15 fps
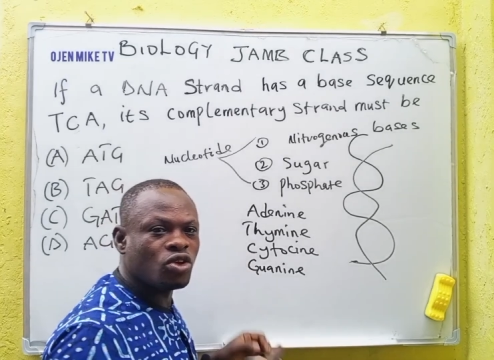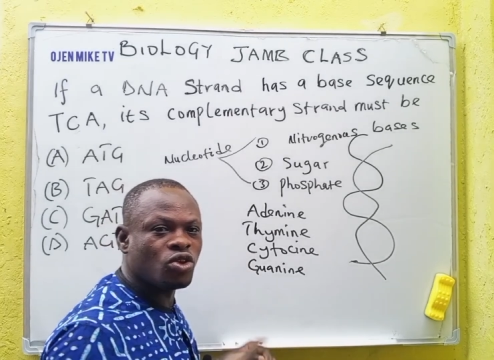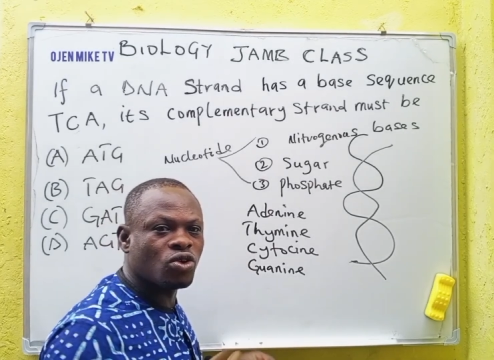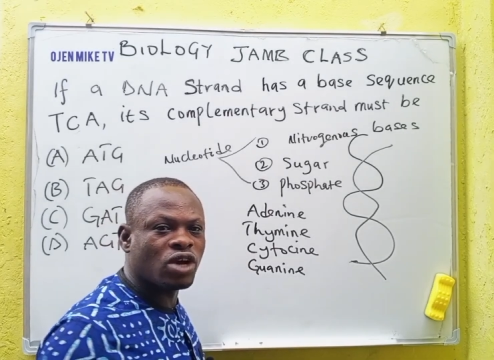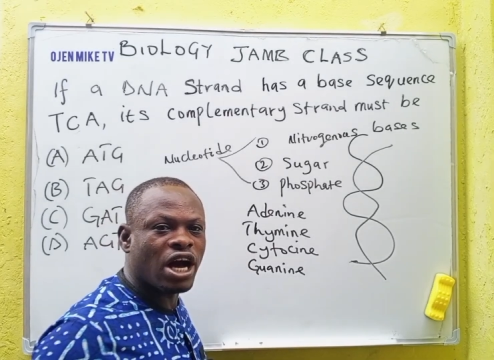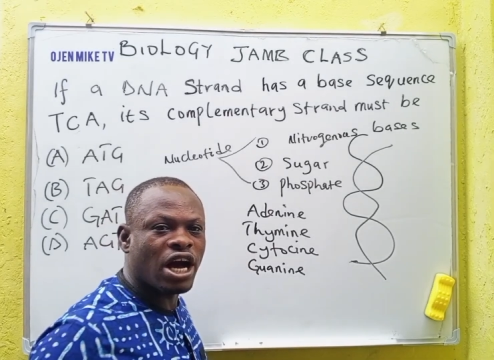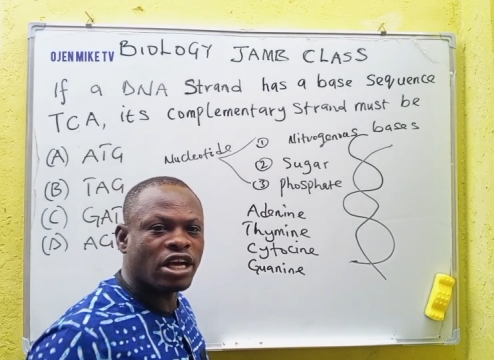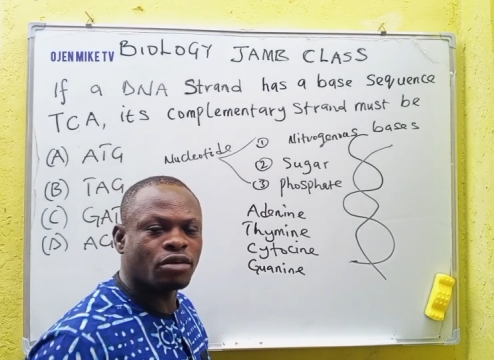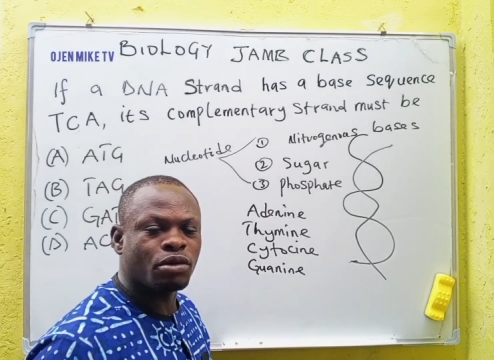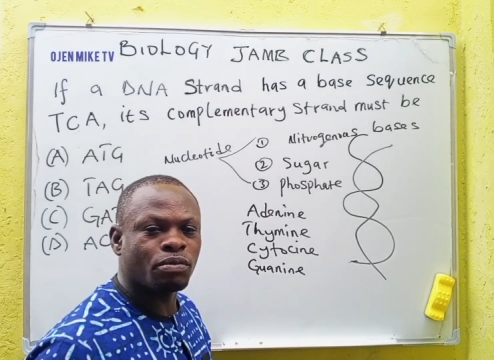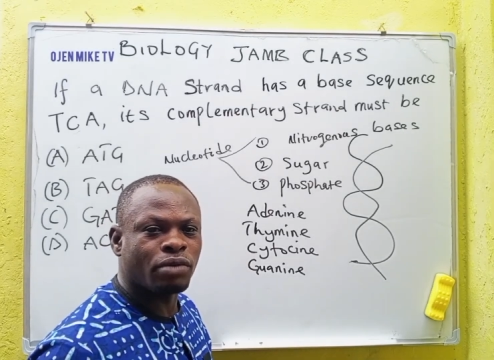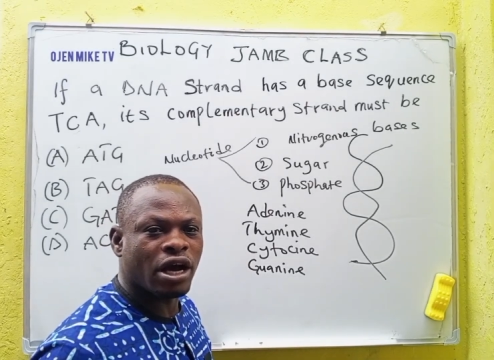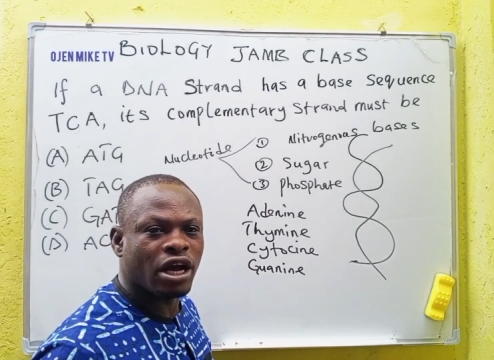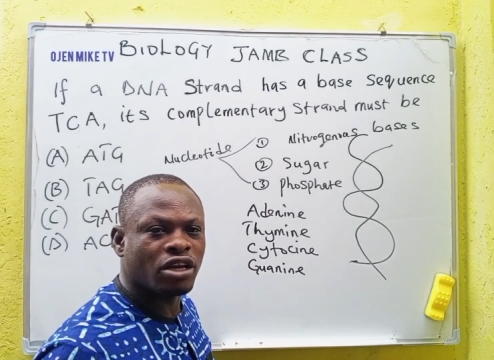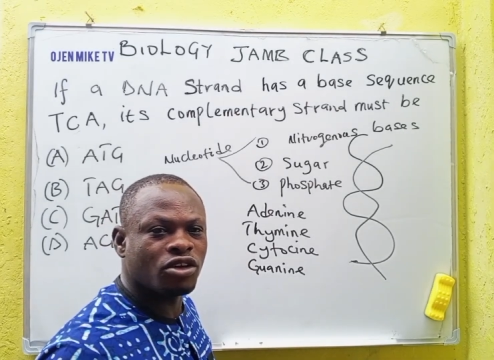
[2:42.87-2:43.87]
You can
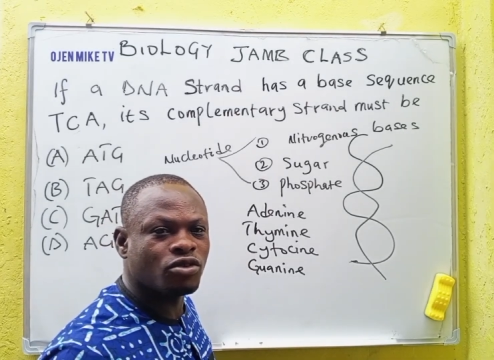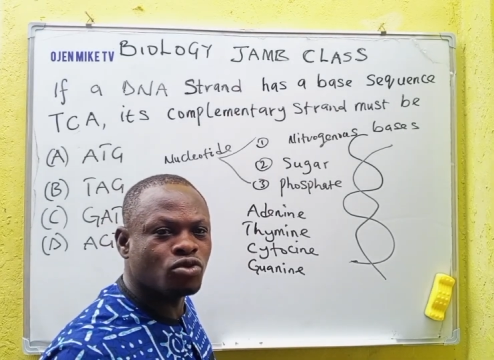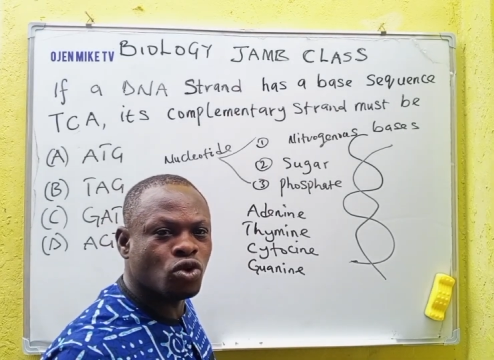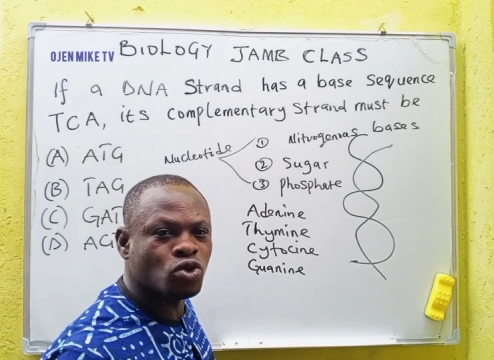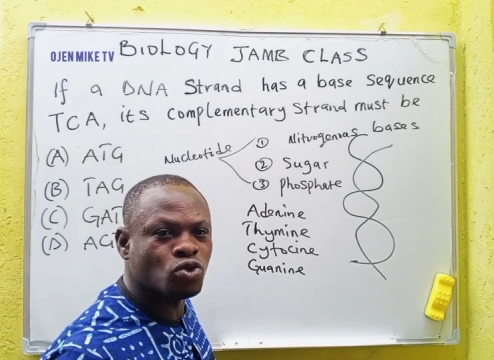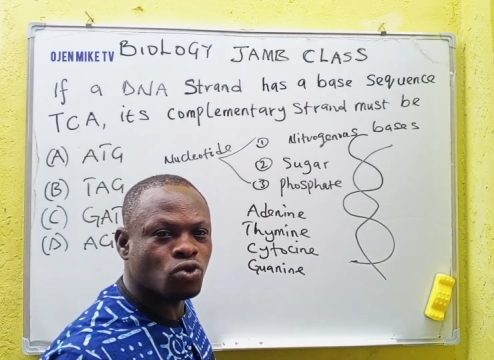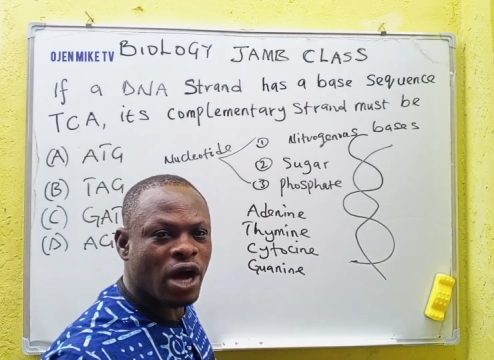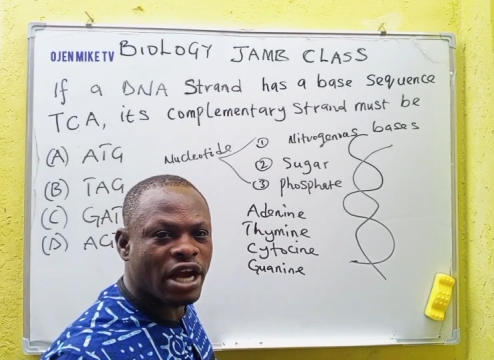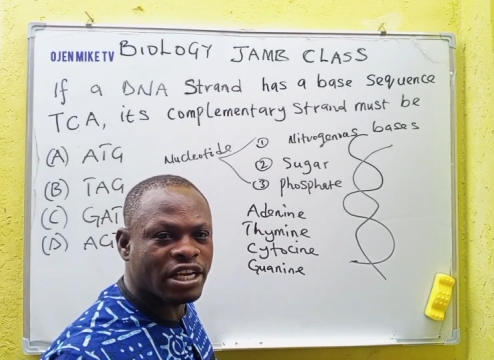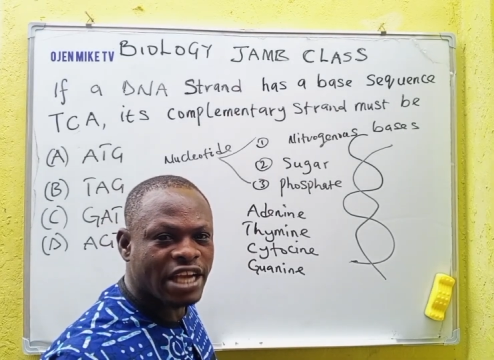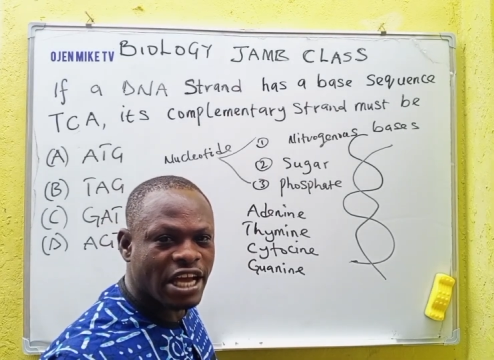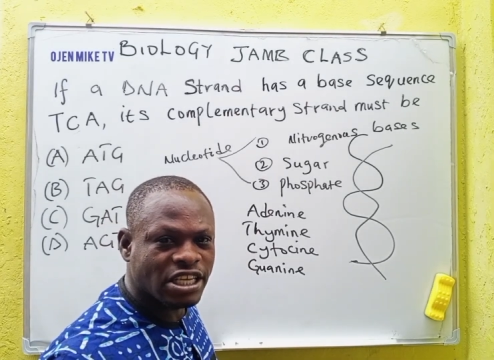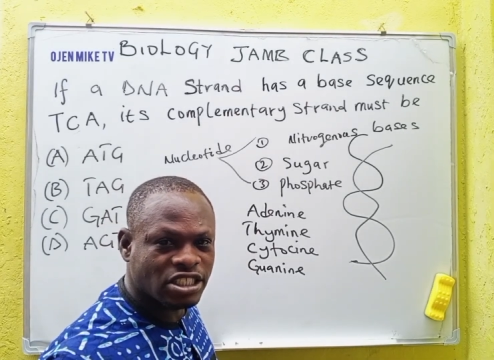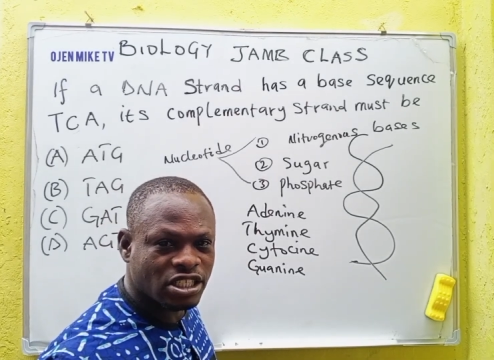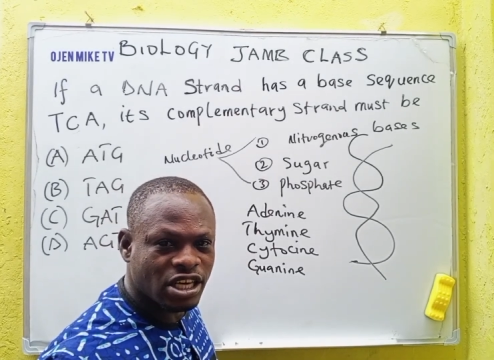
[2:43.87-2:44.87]
remember, if those who are in
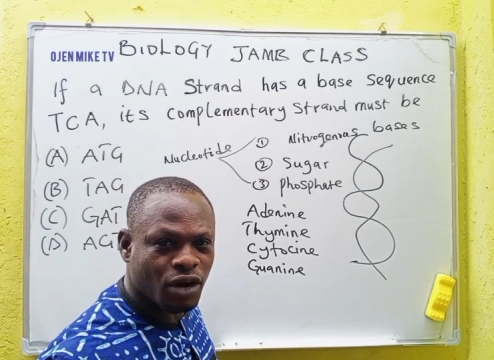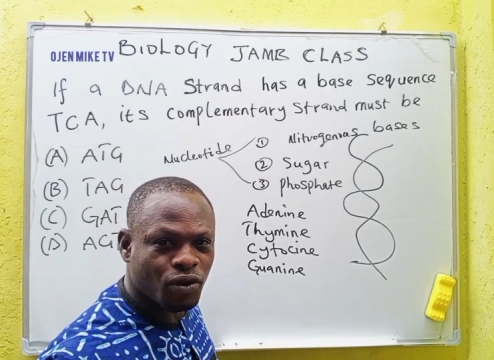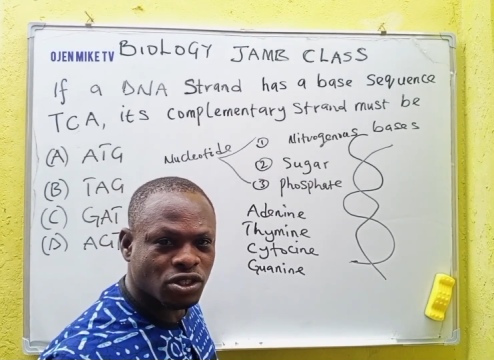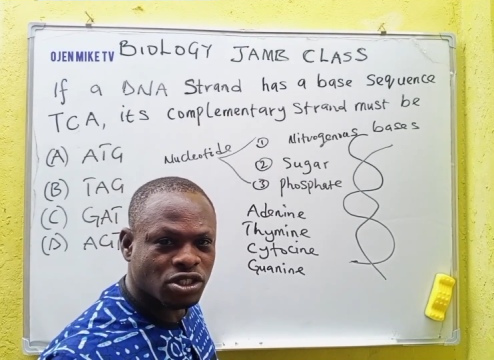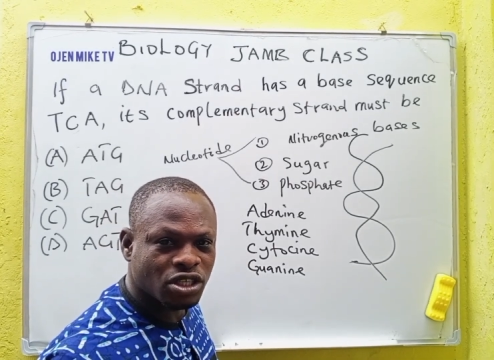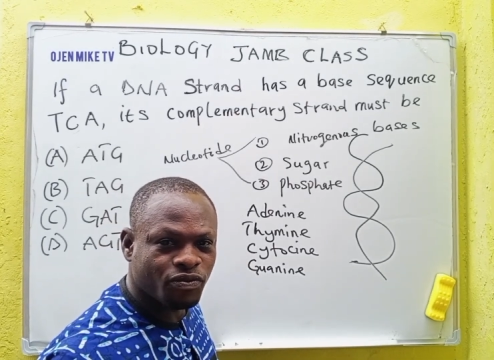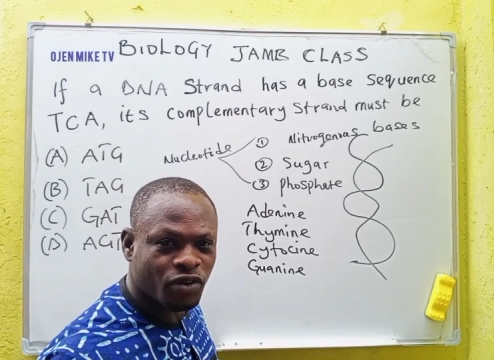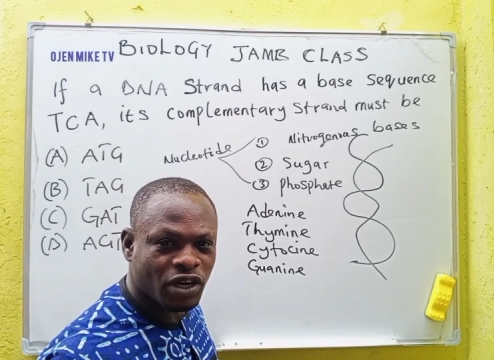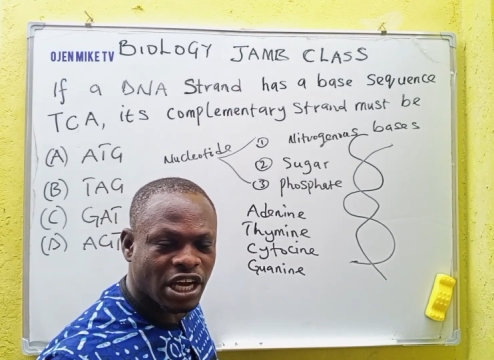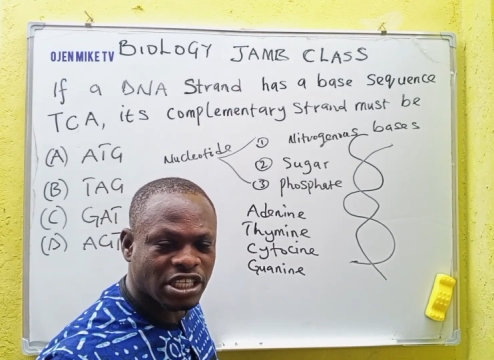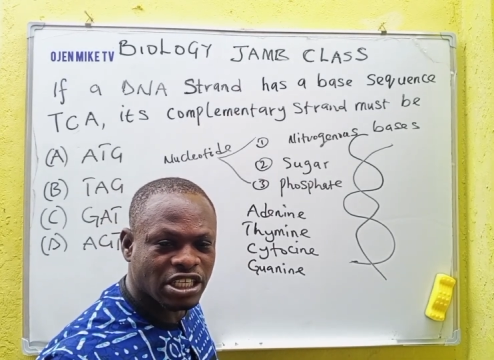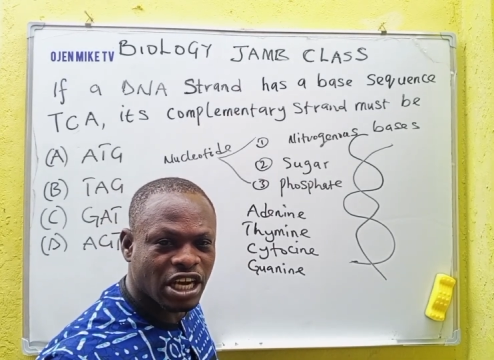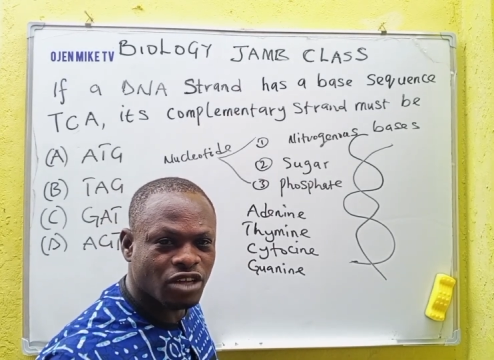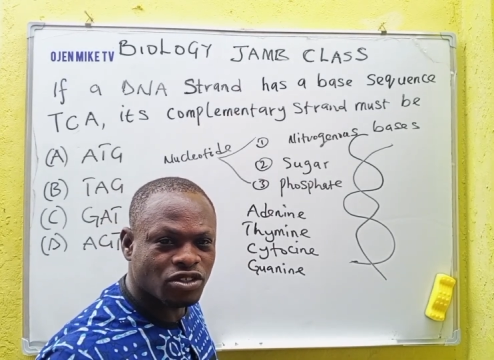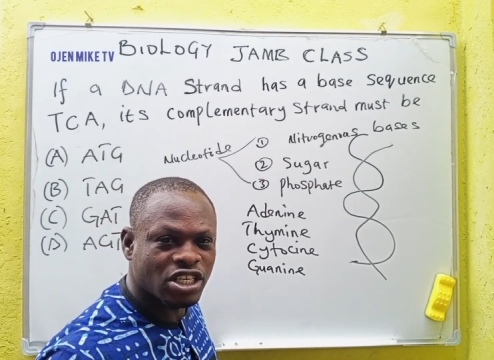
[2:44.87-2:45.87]
Nigeria, watching from
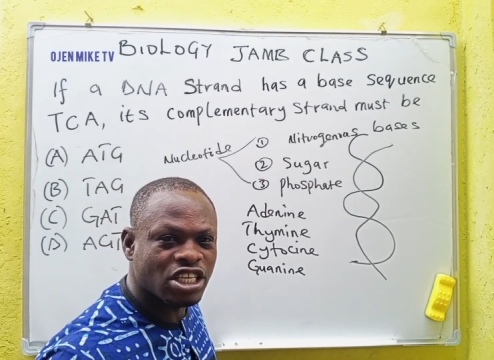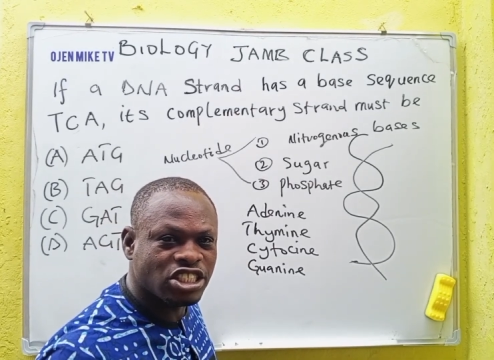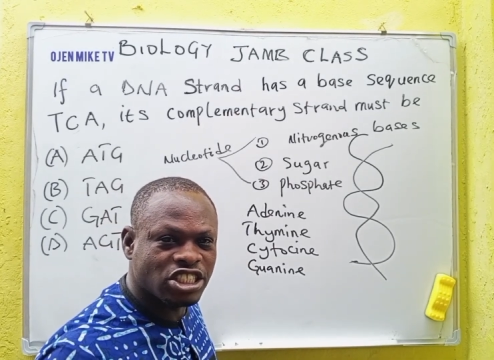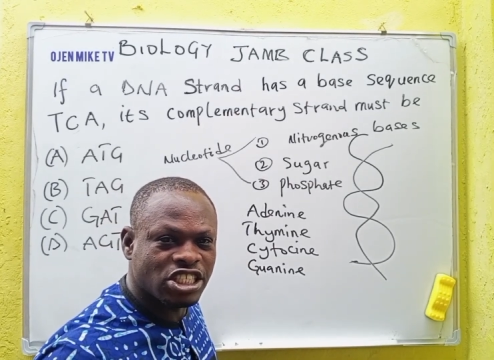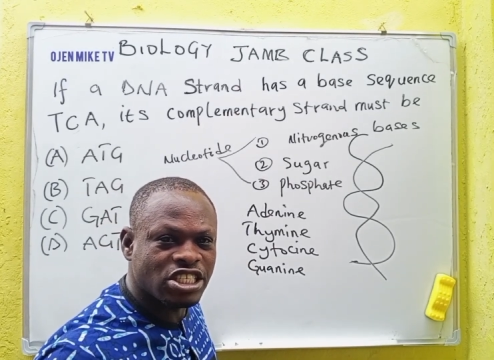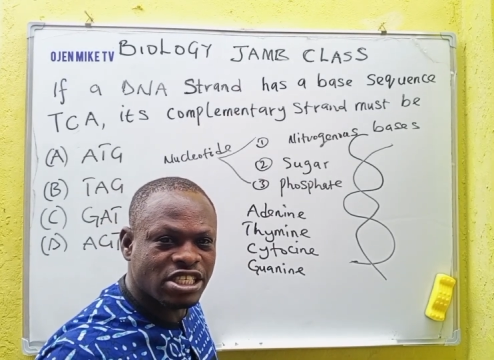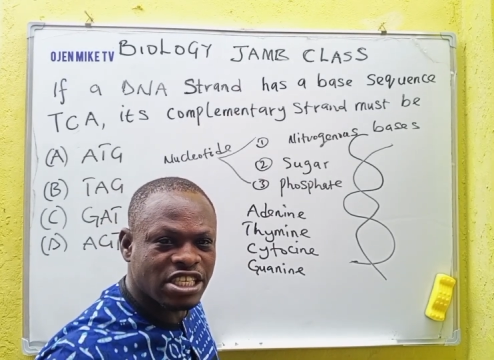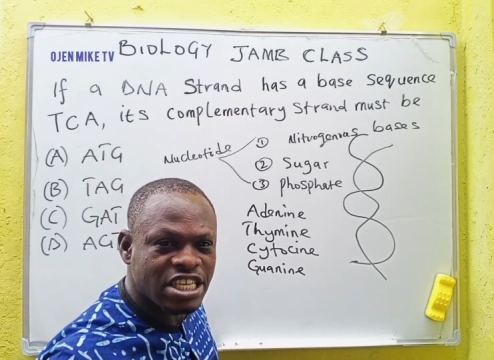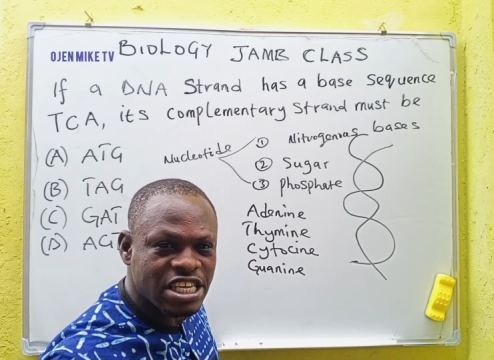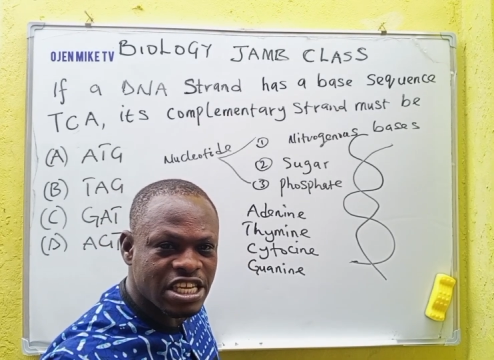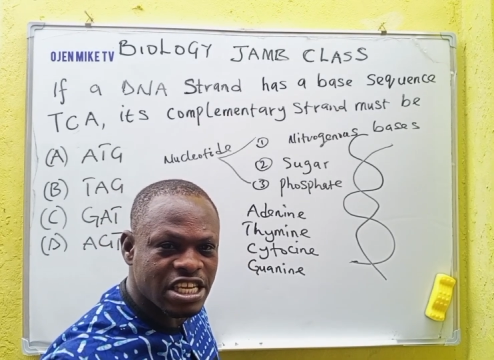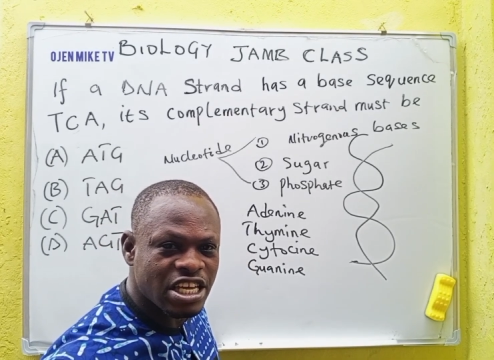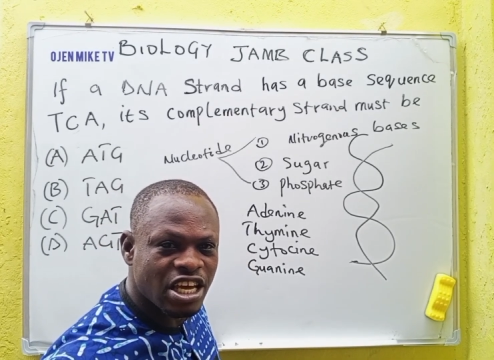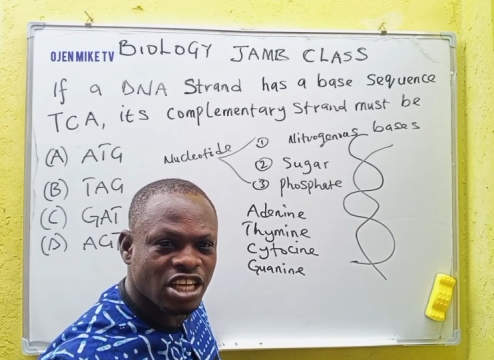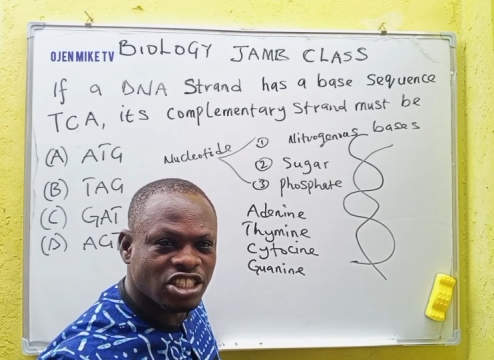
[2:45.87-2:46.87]
Nigeria, you say
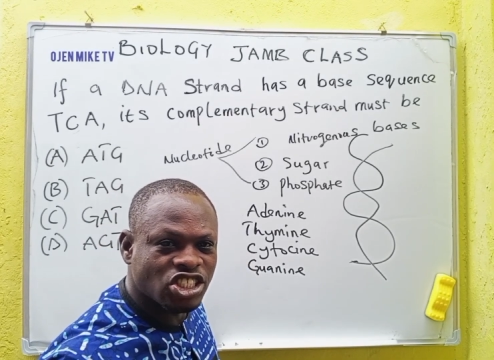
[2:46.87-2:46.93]
GCE.